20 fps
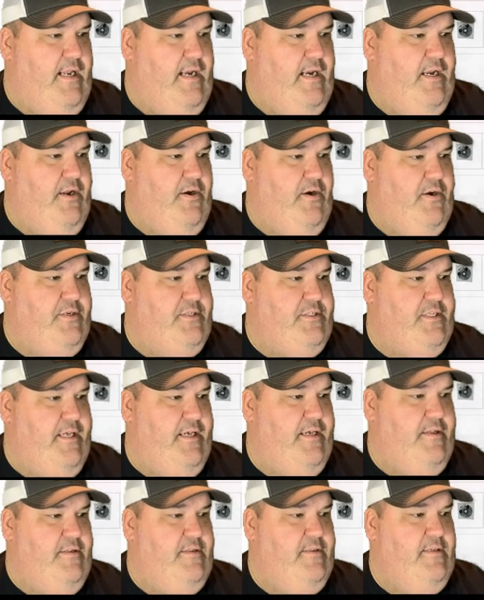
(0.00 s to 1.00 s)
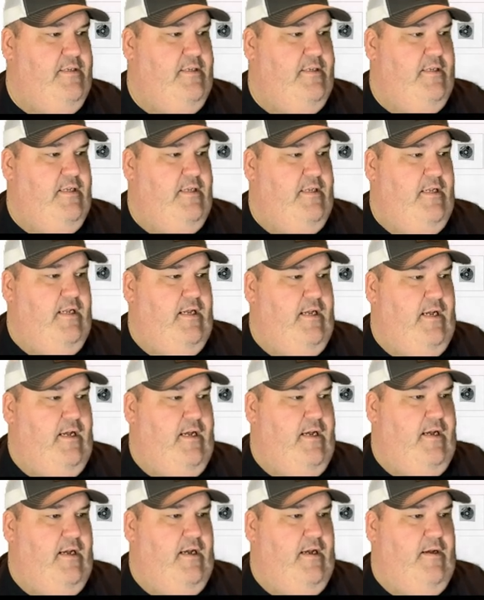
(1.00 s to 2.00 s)
at a yard sale.
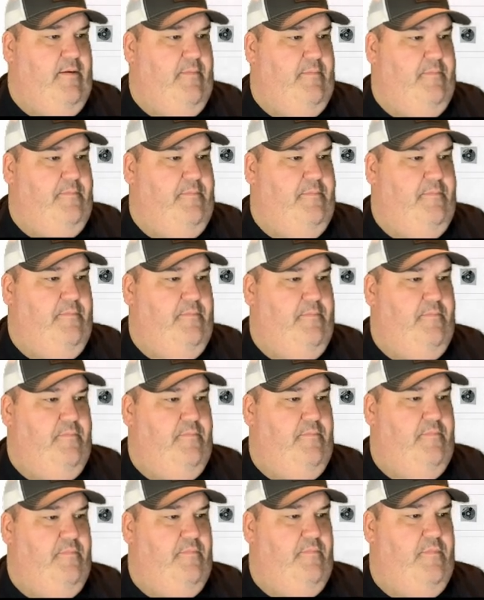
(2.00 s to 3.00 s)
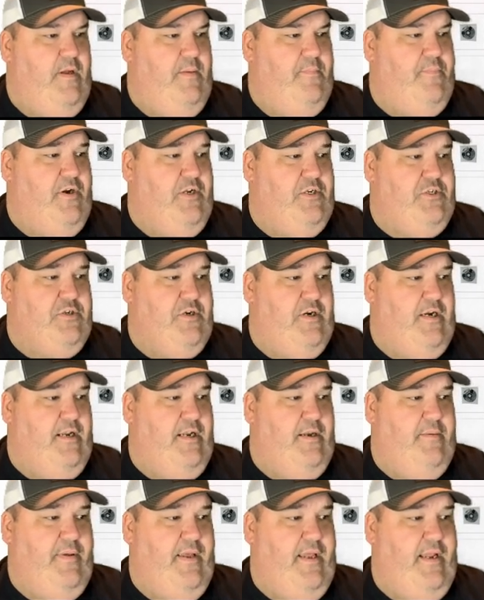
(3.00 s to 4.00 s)
Um, I'm pretty sure I
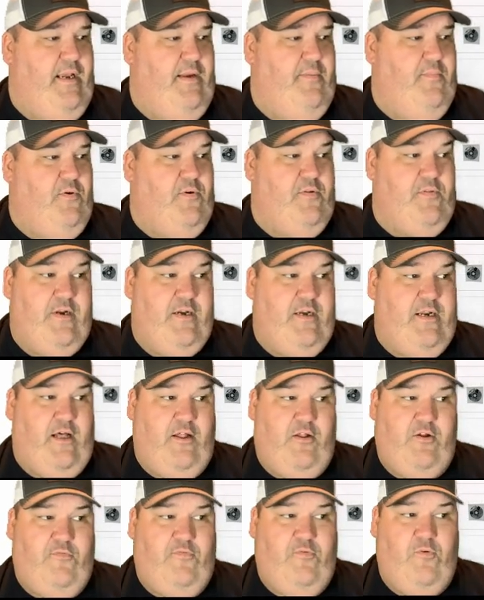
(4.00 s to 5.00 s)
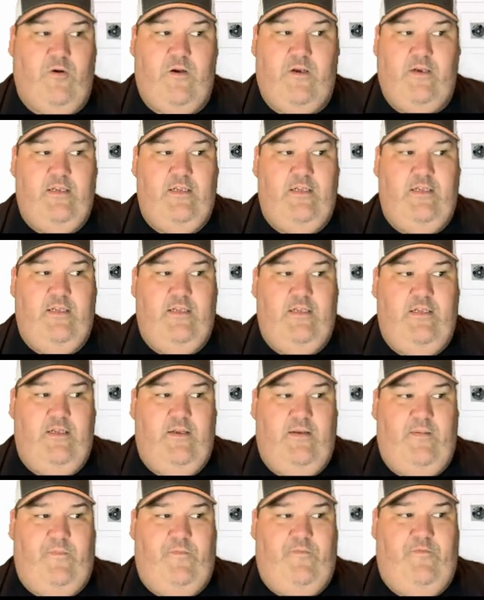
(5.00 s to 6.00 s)
didn't pay any more than a dollar for it.
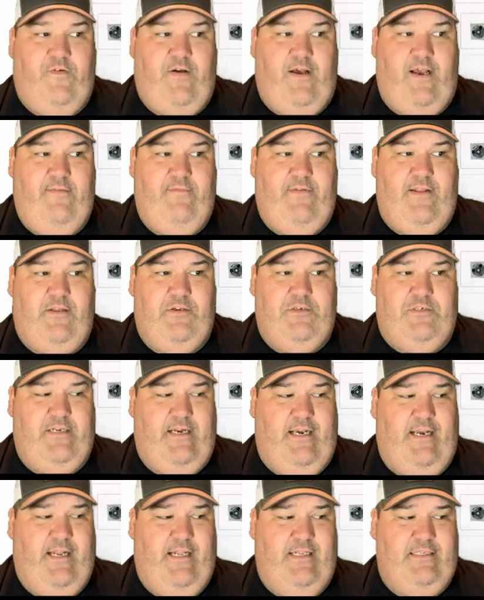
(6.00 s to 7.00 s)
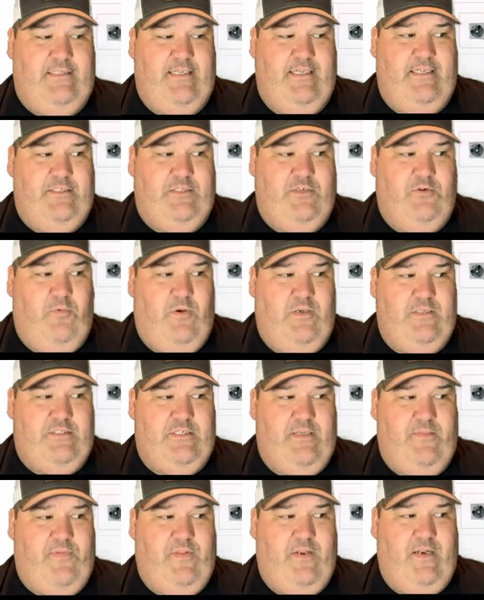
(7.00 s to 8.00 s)
$5.99. There was
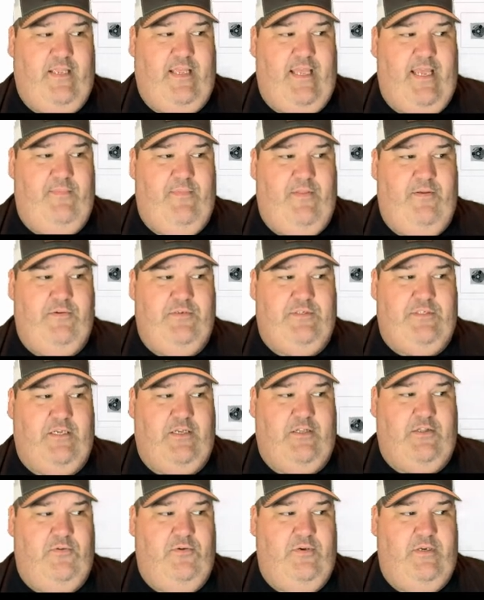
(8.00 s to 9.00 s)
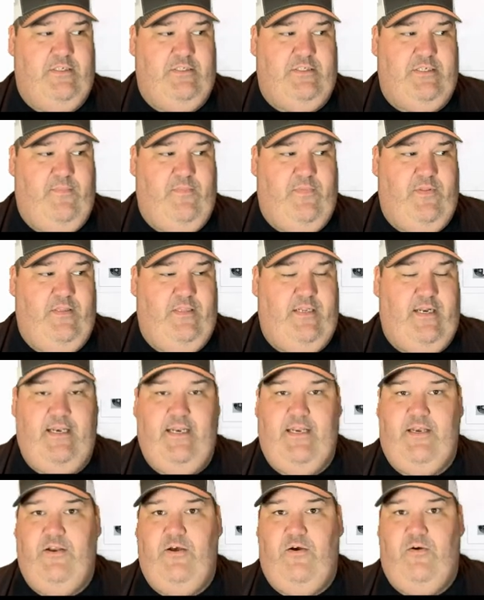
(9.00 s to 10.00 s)
something, a game that was included in something that I
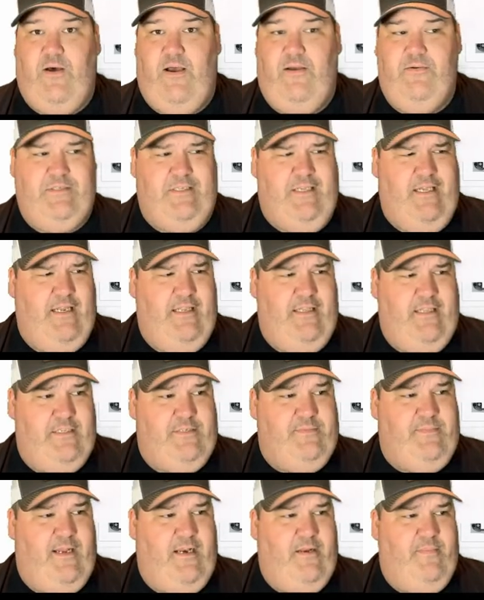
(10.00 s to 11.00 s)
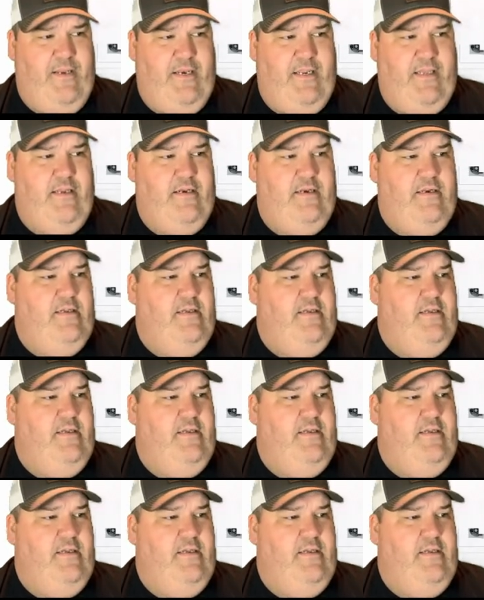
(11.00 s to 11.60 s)
didn't know I was getting. This might have been it.